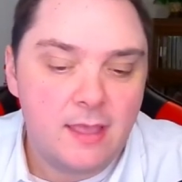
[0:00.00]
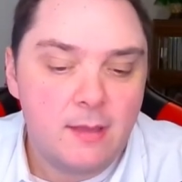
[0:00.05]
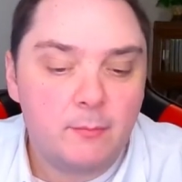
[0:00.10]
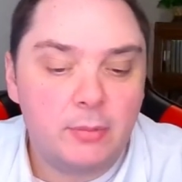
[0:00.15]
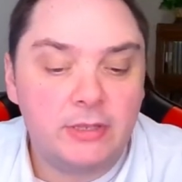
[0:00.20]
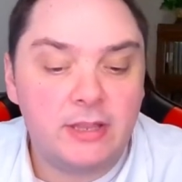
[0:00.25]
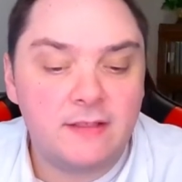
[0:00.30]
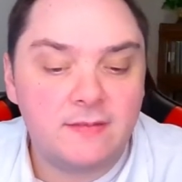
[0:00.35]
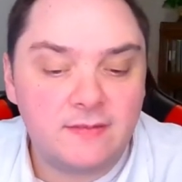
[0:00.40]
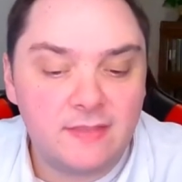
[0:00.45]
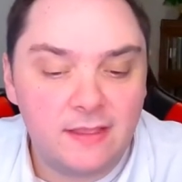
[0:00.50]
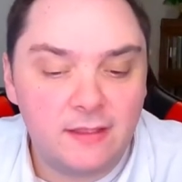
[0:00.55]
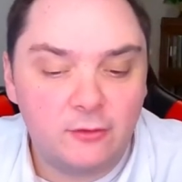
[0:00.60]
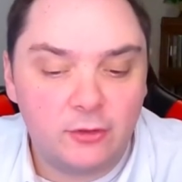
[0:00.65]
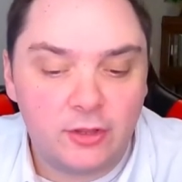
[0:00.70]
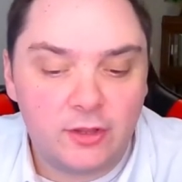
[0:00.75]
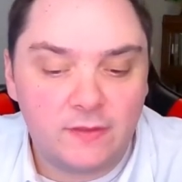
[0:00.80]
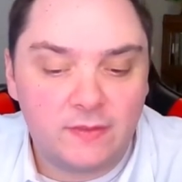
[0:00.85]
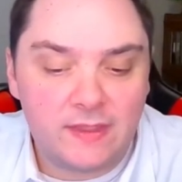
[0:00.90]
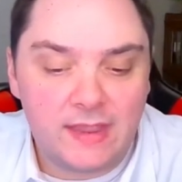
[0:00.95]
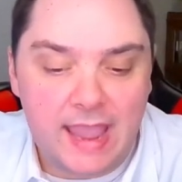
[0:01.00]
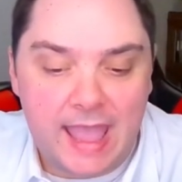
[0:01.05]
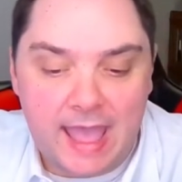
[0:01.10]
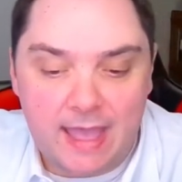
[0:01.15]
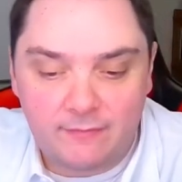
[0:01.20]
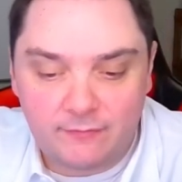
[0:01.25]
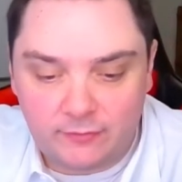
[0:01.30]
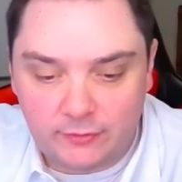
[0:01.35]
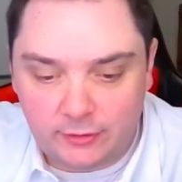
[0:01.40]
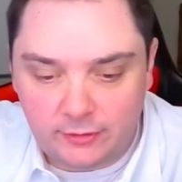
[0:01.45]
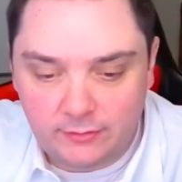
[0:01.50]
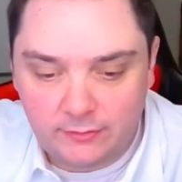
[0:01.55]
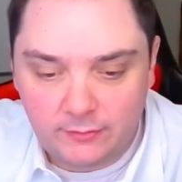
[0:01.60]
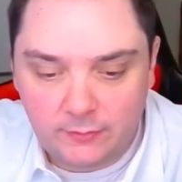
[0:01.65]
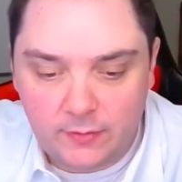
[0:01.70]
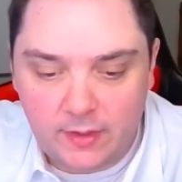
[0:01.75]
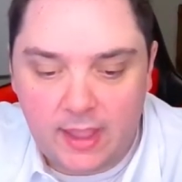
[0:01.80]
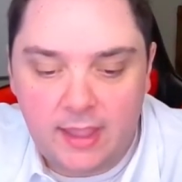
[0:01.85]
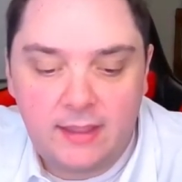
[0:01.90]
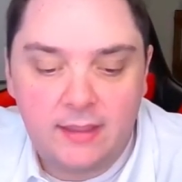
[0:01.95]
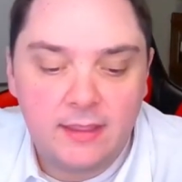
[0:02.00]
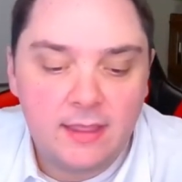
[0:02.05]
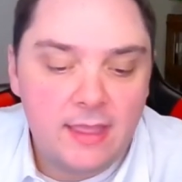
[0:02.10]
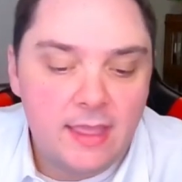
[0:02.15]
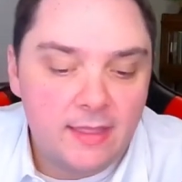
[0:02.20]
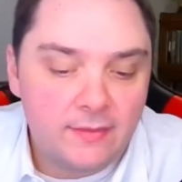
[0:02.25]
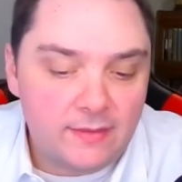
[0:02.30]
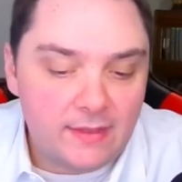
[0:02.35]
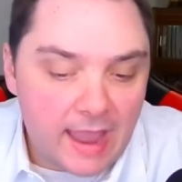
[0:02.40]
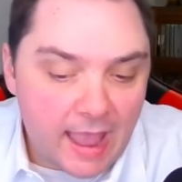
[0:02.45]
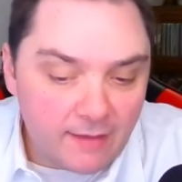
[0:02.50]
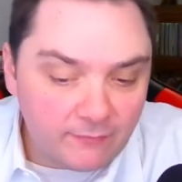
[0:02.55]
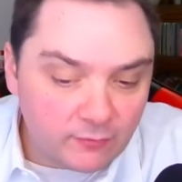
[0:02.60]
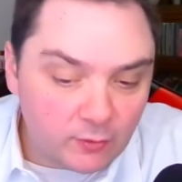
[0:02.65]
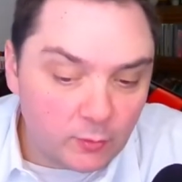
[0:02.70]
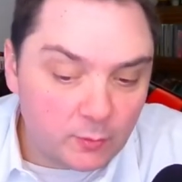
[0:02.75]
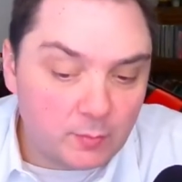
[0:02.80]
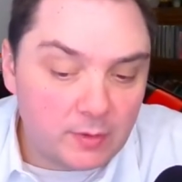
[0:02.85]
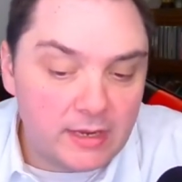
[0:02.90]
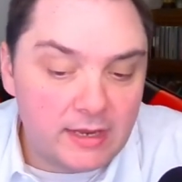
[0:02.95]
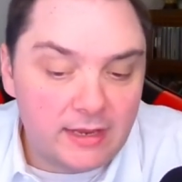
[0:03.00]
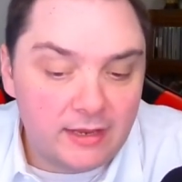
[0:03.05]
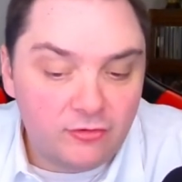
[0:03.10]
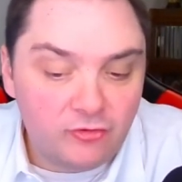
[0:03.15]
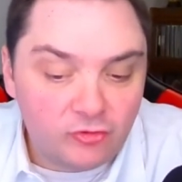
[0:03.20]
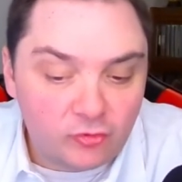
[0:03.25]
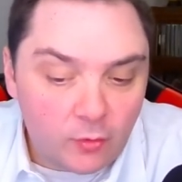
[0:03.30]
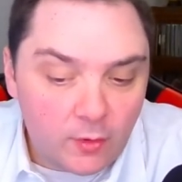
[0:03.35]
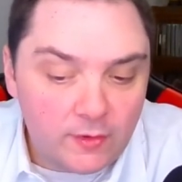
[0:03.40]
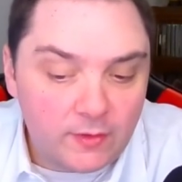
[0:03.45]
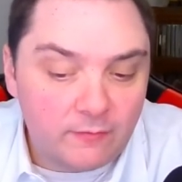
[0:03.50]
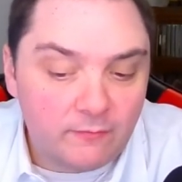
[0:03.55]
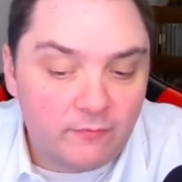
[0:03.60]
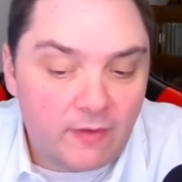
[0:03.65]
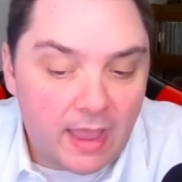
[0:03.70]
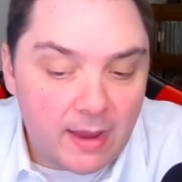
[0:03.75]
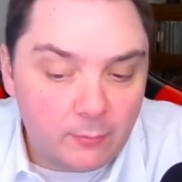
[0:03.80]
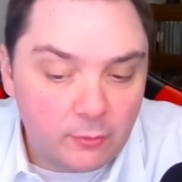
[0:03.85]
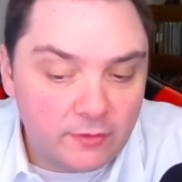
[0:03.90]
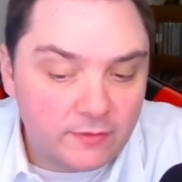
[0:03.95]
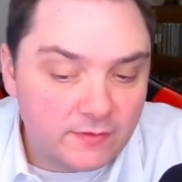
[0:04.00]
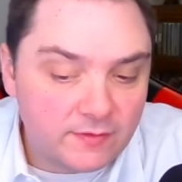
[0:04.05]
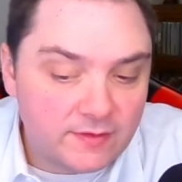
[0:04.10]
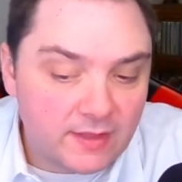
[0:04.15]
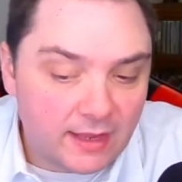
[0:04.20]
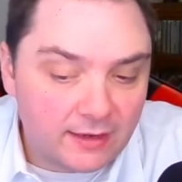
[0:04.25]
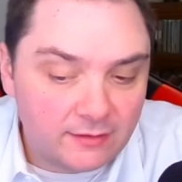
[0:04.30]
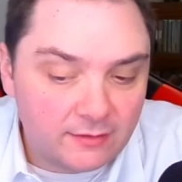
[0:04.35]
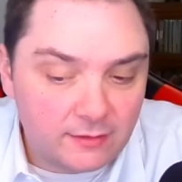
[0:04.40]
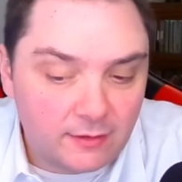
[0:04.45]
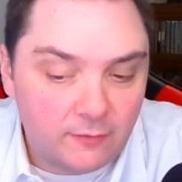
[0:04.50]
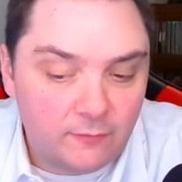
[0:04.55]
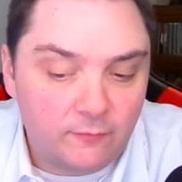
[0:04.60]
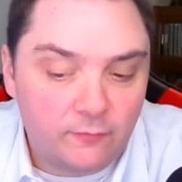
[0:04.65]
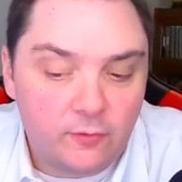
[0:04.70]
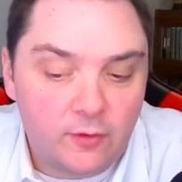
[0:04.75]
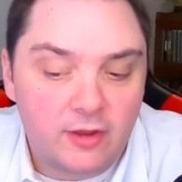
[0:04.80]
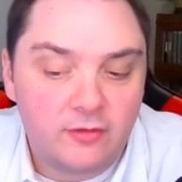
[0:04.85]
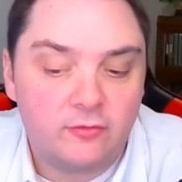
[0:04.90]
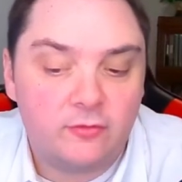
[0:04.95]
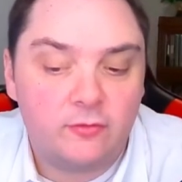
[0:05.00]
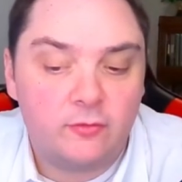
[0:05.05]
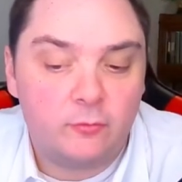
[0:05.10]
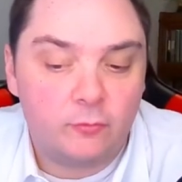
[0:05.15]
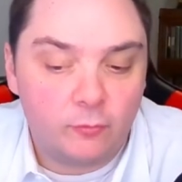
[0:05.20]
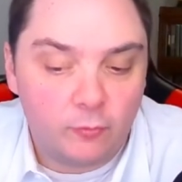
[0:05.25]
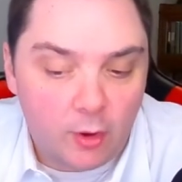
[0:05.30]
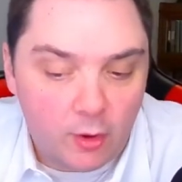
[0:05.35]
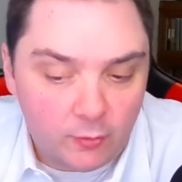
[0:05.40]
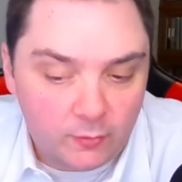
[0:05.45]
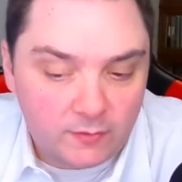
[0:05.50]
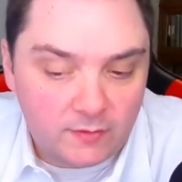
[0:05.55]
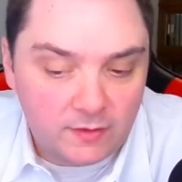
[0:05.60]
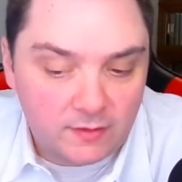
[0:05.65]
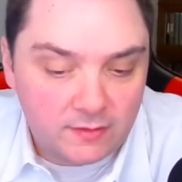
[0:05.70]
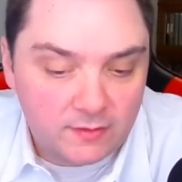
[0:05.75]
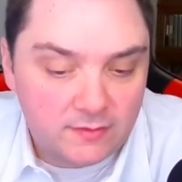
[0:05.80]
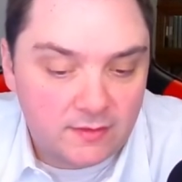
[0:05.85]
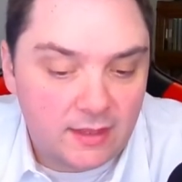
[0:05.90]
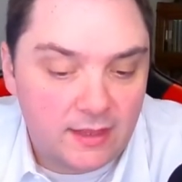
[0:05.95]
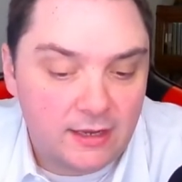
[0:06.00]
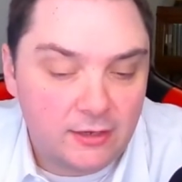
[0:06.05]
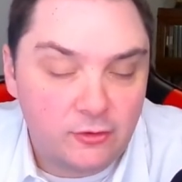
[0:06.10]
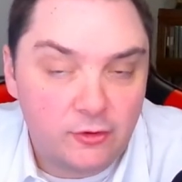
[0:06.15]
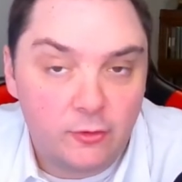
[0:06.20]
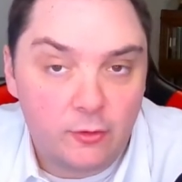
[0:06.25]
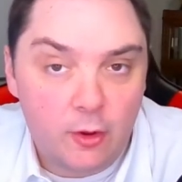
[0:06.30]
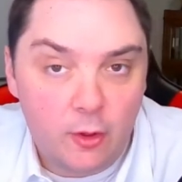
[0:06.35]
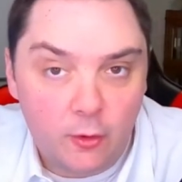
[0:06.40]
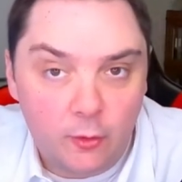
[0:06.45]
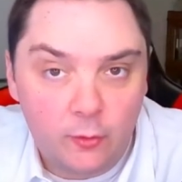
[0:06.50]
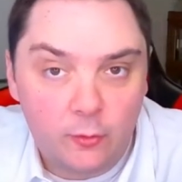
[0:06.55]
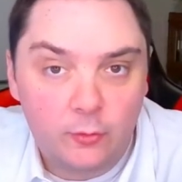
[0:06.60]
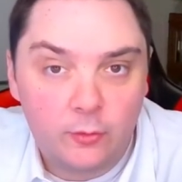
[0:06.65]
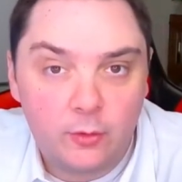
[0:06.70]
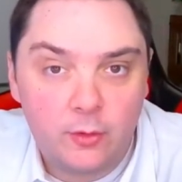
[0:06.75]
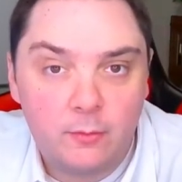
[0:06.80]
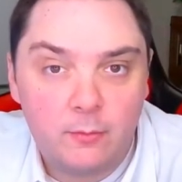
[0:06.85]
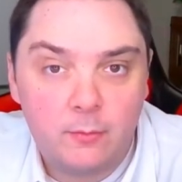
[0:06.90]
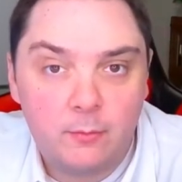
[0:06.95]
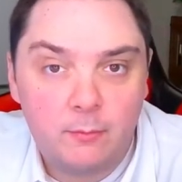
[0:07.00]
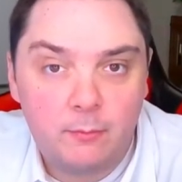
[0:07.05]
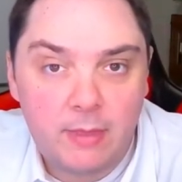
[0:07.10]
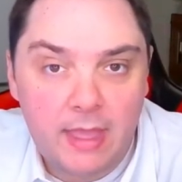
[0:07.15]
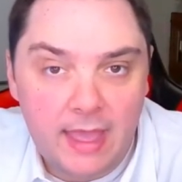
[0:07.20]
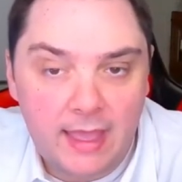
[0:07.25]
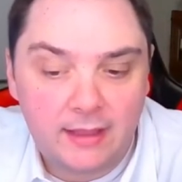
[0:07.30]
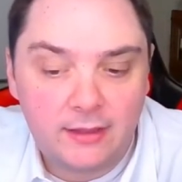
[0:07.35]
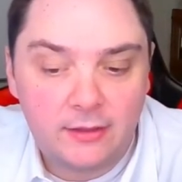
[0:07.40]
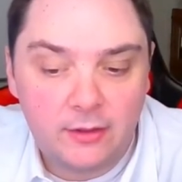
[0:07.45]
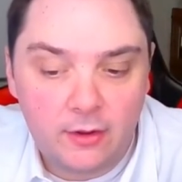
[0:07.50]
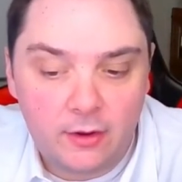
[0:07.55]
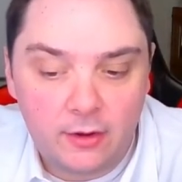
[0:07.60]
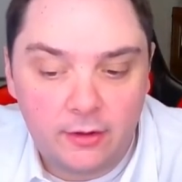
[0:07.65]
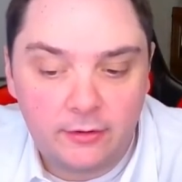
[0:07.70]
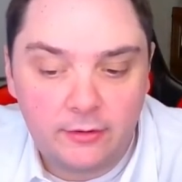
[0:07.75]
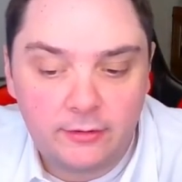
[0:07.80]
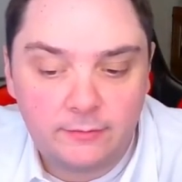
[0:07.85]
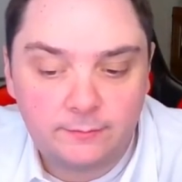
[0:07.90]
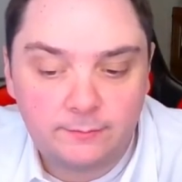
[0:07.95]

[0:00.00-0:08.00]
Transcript: But let's take, look at the after. Okay. The after would be enjoy the vibrant scent of fresh roses in your own backyard.